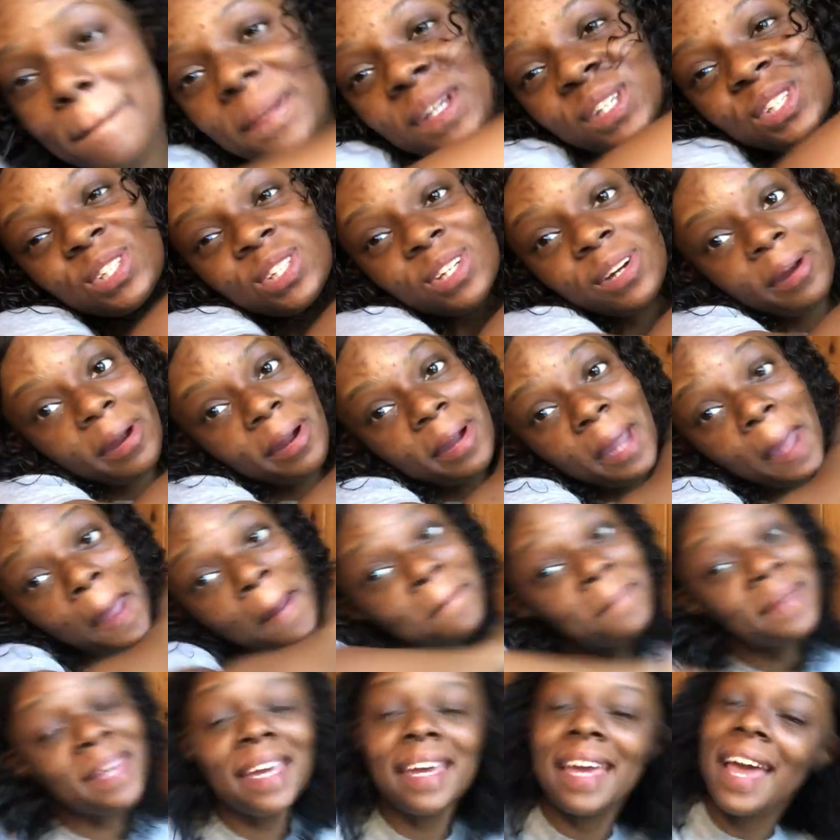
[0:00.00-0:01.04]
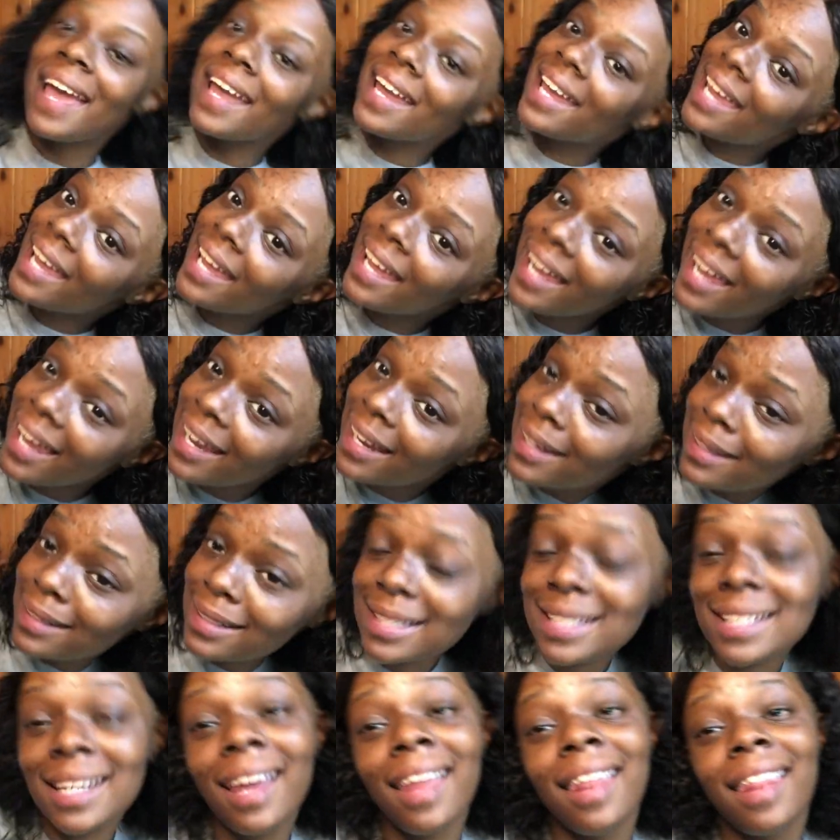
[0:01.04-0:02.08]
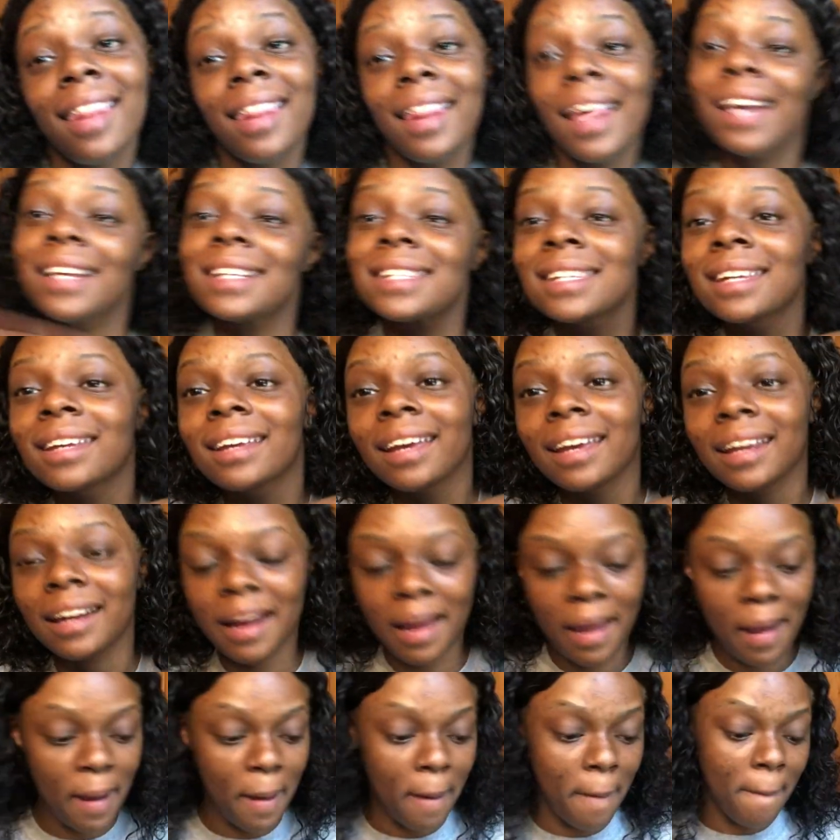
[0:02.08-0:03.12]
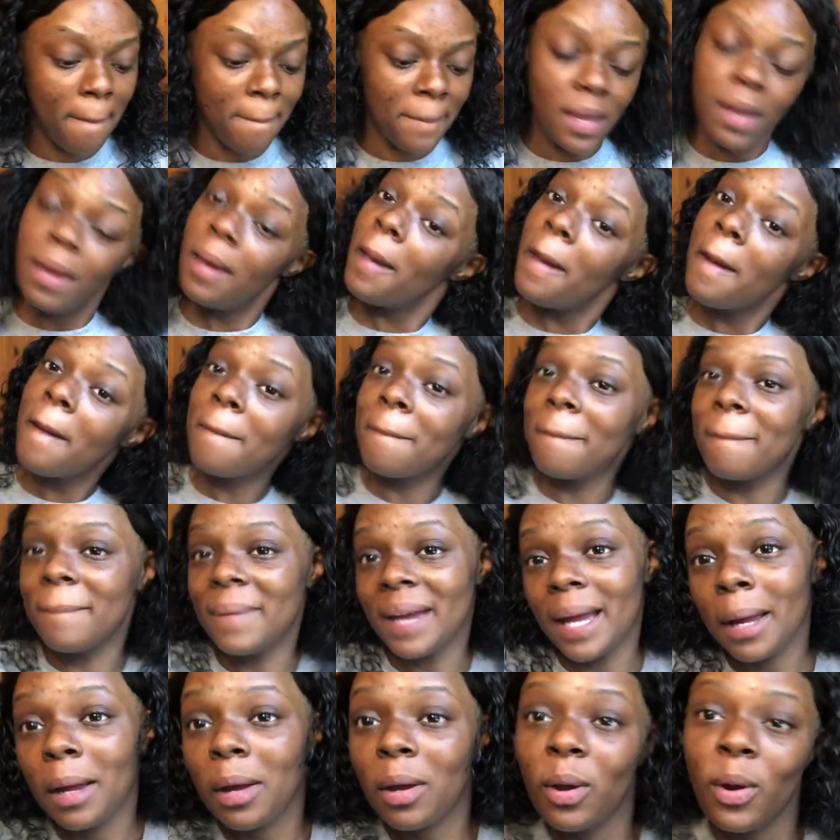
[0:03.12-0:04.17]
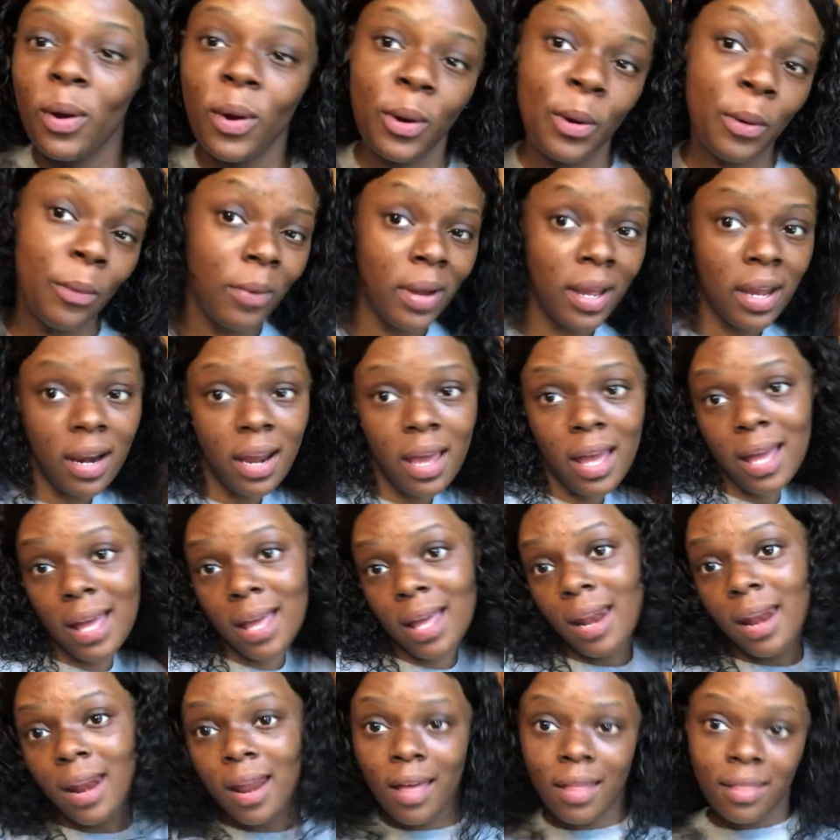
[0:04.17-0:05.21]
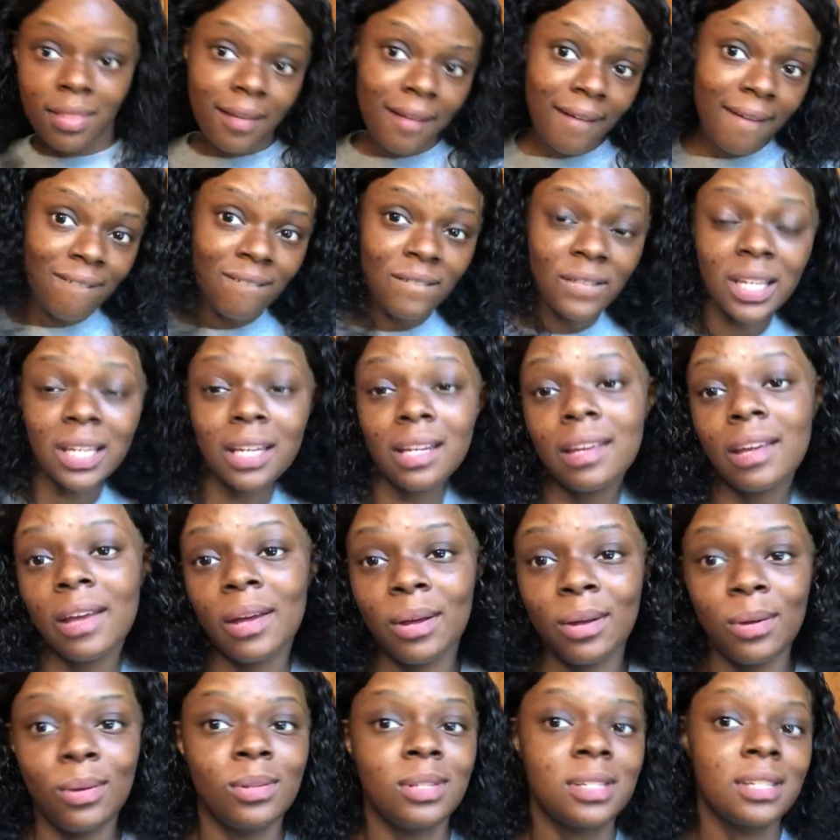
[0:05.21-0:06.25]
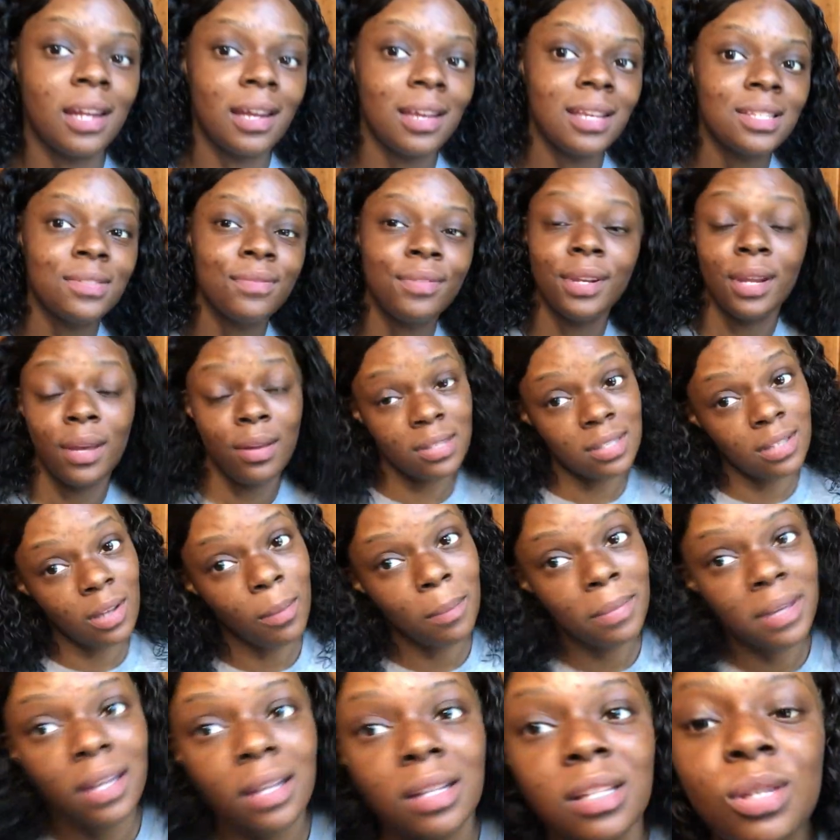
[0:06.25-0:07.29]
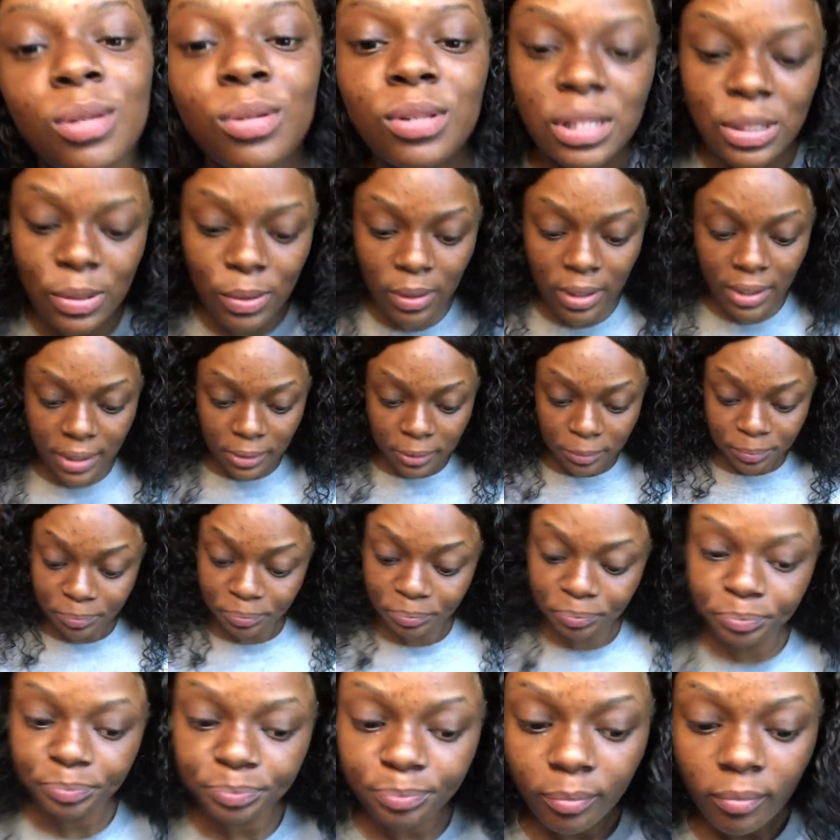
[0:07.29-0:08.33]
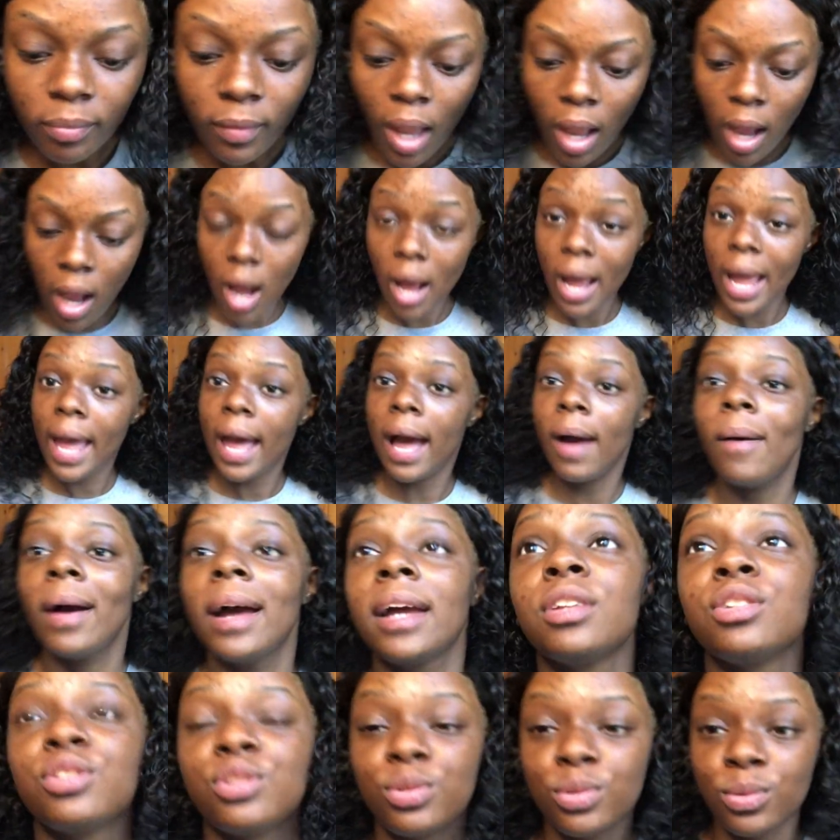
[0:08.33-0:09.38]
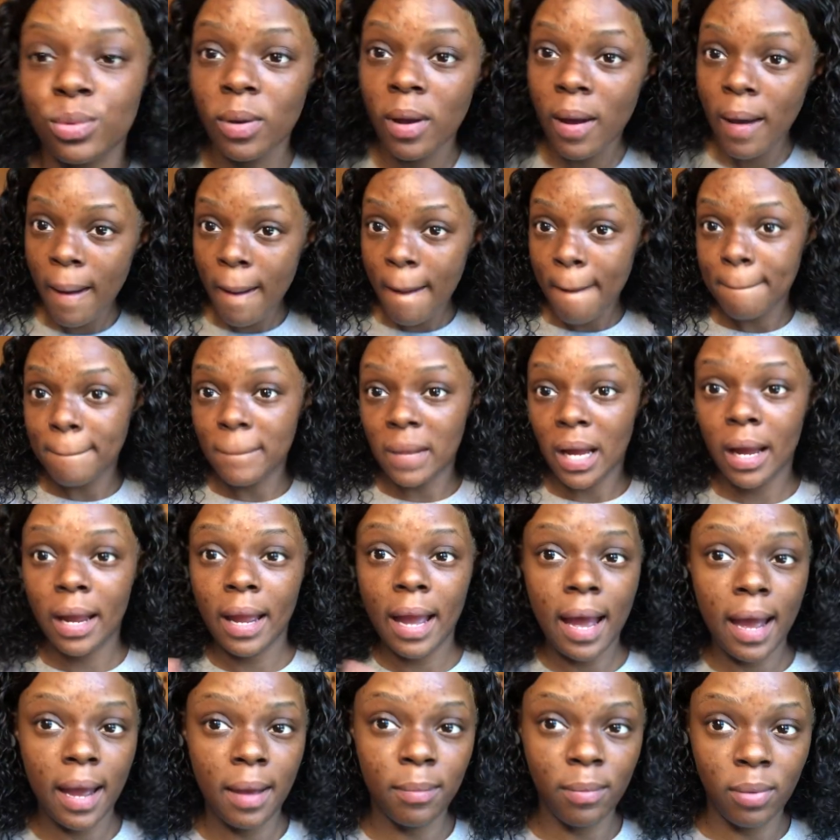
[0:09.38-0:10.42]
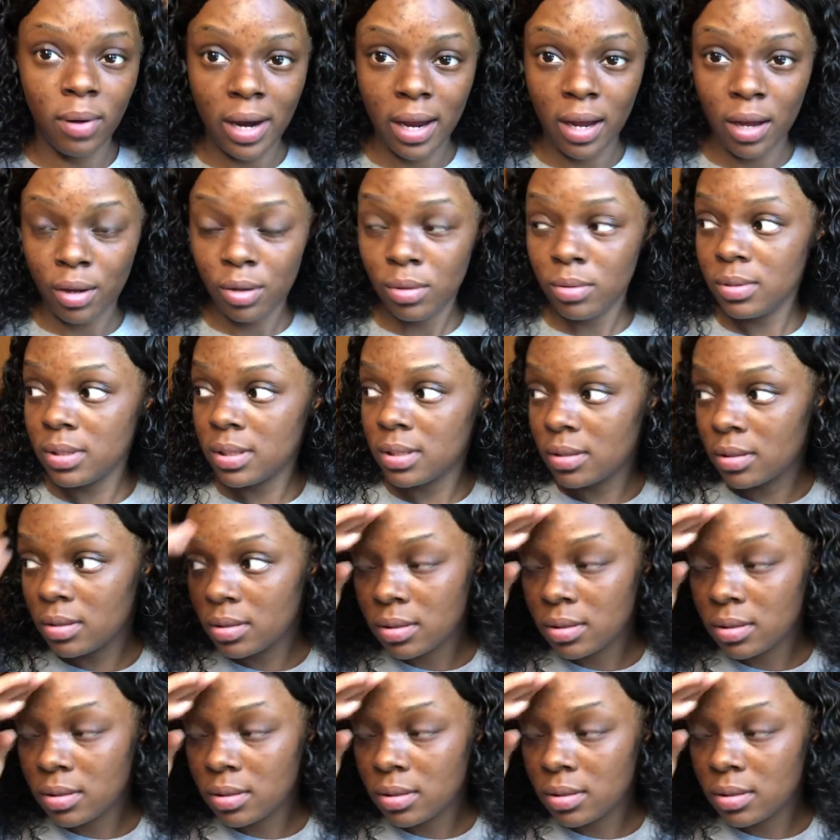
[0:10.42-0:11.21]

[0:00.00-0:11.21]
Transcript: It's your girl KP, aka Kanisha Alexia, and I am back with another video. Today's video is gonna be a tutorial on how I do my eyebrows.